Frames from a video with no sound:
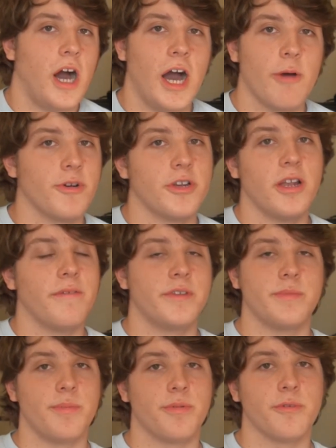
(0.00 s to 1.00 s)
I would love
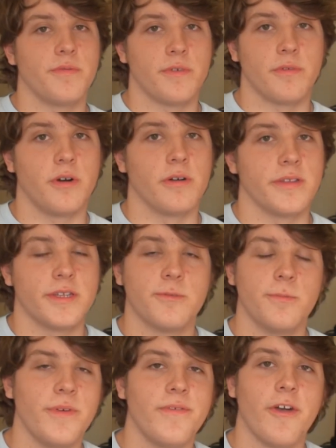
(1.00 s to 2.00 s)
to be proven wrong. This
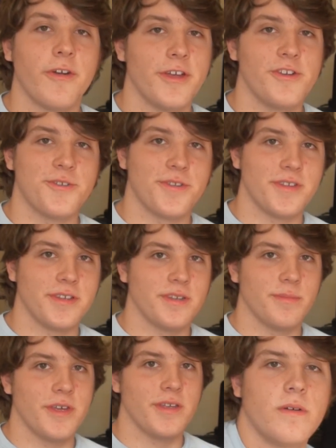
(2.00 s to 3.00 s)
would be very interesting
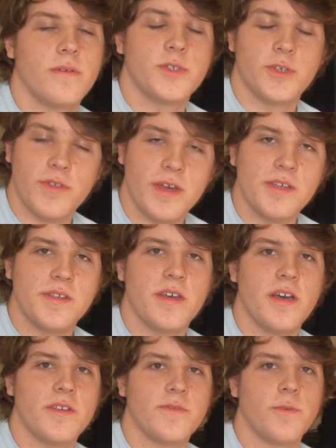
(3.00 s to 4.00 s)
to me. So thanks
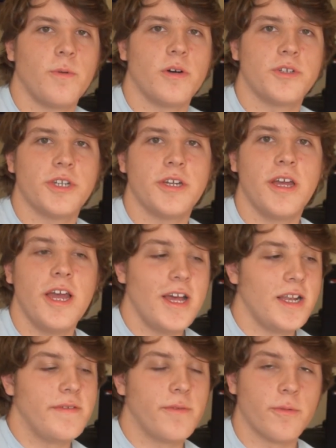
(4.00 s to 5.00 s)
you guys for watching.
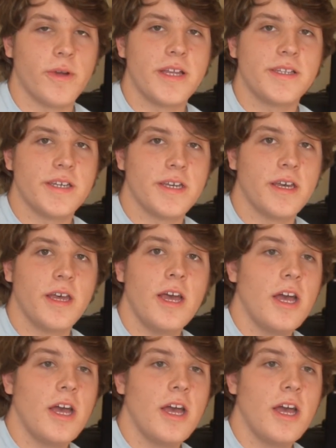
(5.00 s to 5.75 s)
Leave a rating.